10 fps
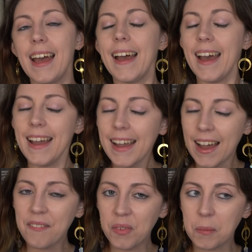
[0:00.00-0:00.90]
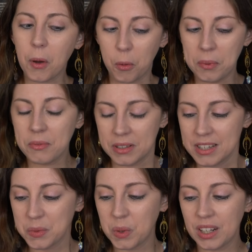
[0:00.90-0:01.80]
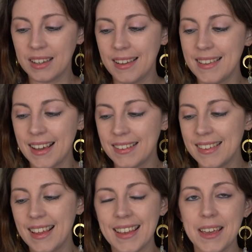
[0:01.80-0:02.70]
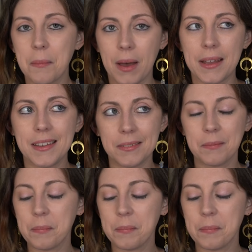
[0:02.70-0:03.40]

I have some hopes for this one because it sounds like it might